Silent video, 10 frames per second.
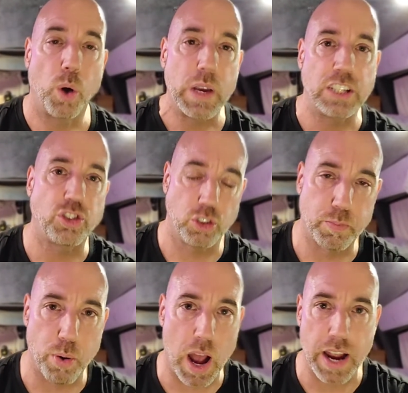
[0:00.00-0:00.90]
issues
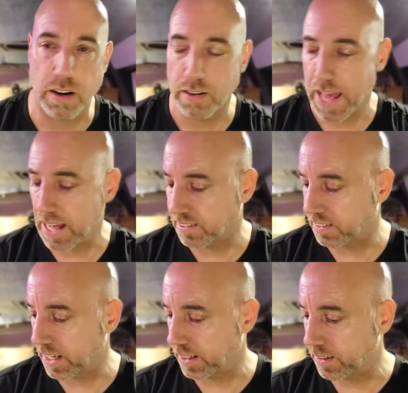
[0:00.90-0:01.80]
prior, as
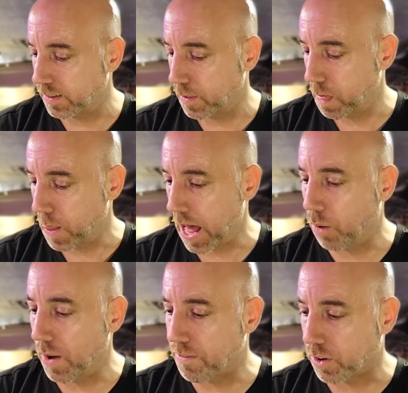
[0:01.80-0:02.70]
stated.
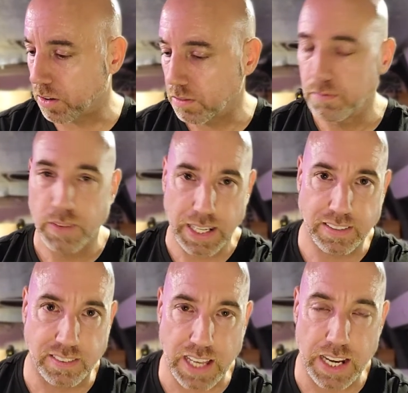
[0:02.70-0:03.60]
However, I
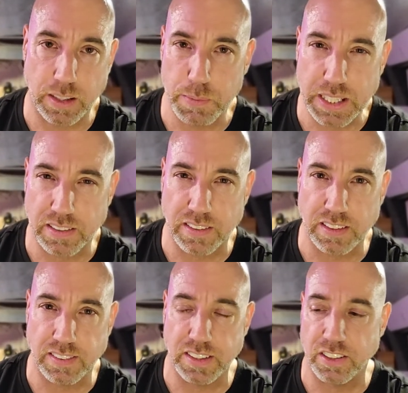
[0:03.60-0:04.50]
decided, let me get the
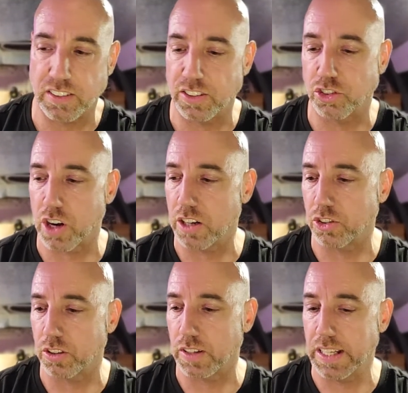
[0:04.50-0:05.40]
DC
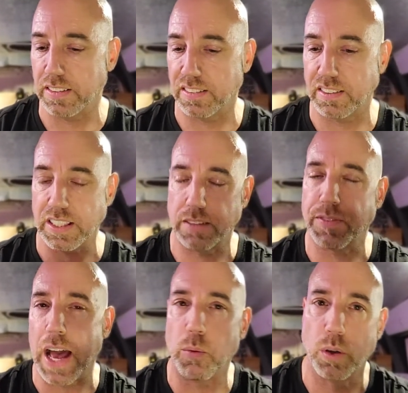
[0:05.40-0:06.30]
charger and see if
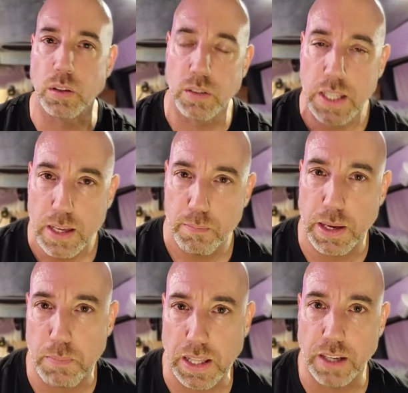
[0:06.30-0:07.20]
that will
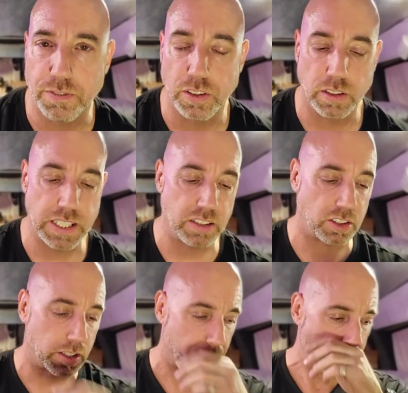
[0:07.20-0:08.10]
make my life a little
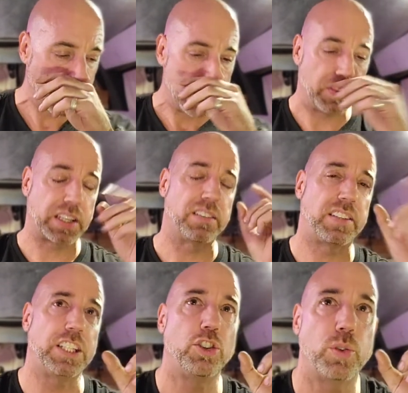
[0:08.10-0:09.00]
easier. The
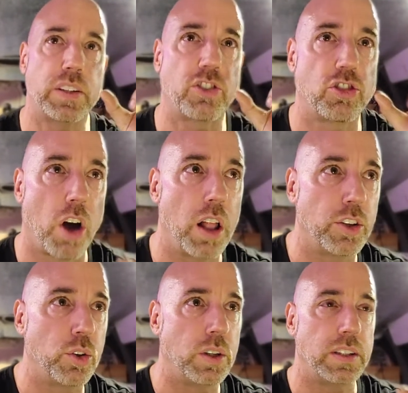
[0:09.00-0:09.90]
continuous
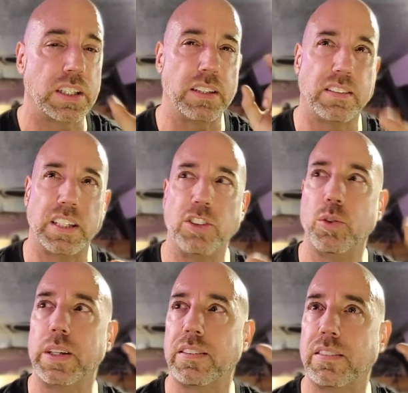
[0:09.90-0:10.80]
solenoid, the
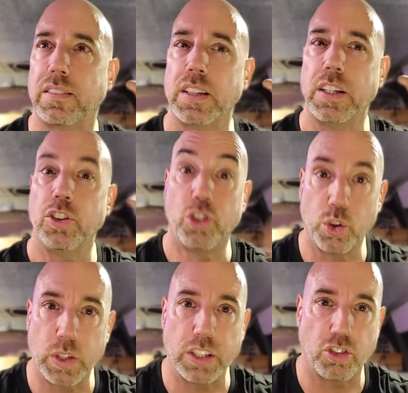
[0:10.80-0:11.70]
continuous
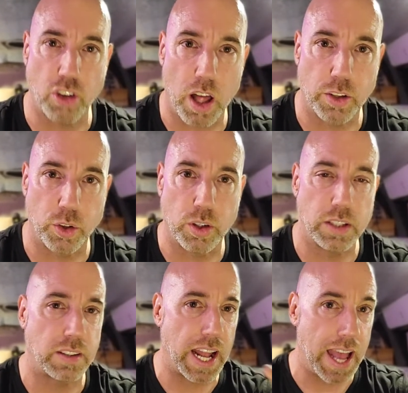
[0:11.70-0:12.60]
duty
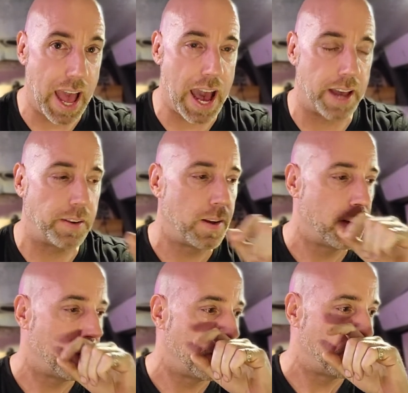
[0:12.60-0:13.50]
solenoid had
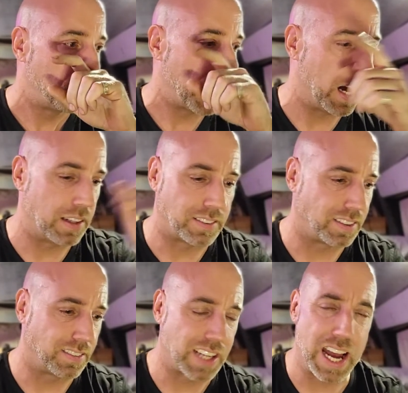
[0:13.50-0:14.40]

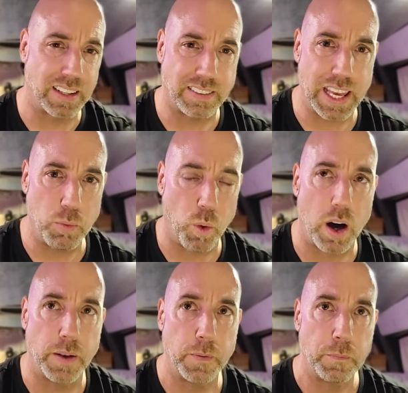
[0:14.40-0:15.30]
since kind of day
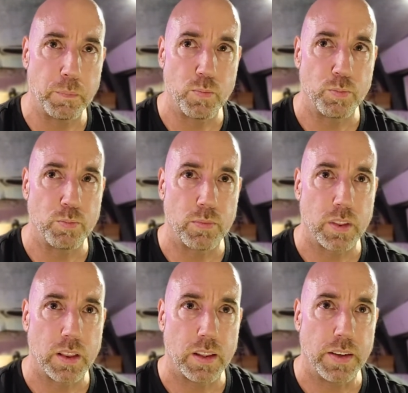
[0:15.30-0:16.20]
one,
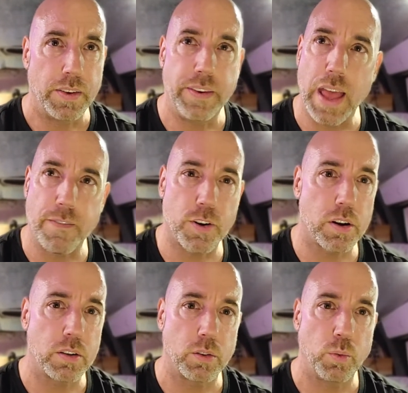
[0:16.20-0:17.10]

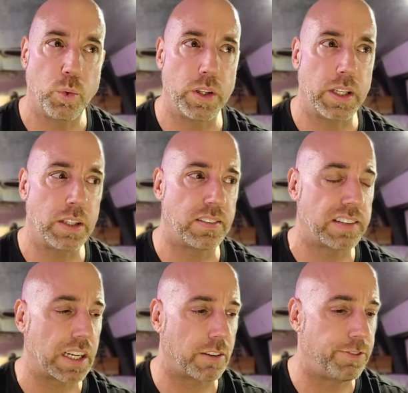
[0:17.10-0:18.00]
it's
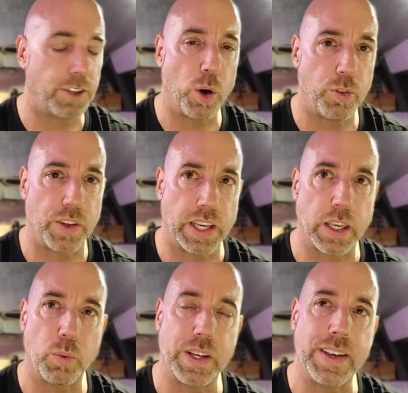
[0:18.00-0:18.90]
like a flow thing.
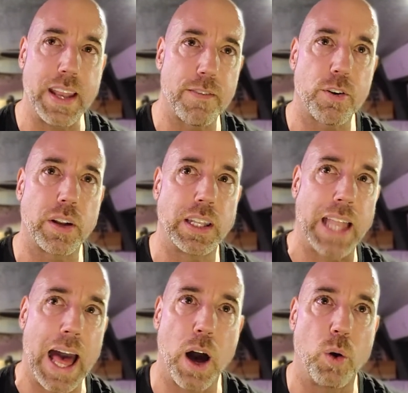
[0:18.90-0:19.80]
It would never
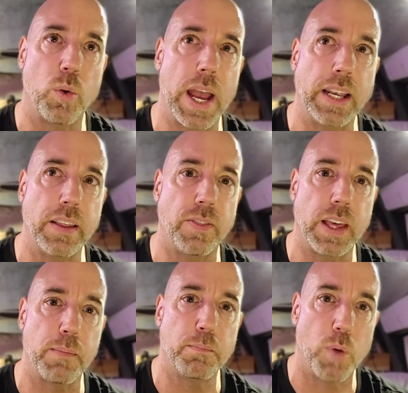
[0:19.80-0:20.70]
allow
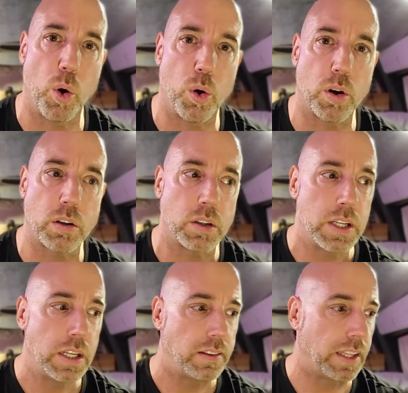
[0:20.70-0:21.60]
anything more
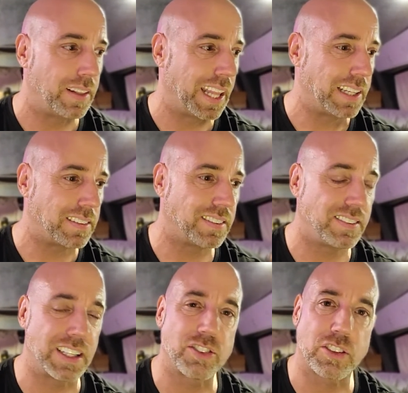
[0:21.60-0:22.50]
than like
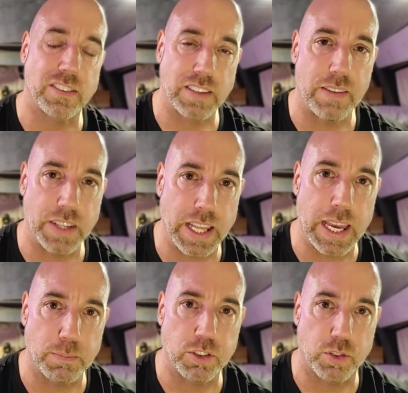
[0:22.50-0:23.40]
6 or 7
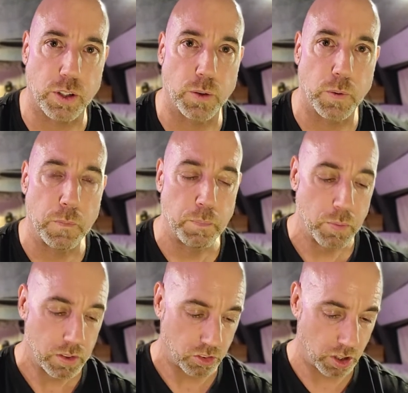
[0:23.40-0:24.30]
amps through.
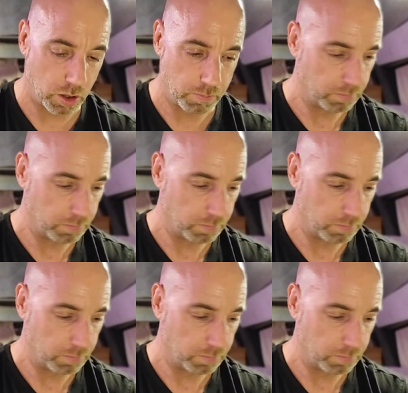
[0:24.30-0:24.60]
So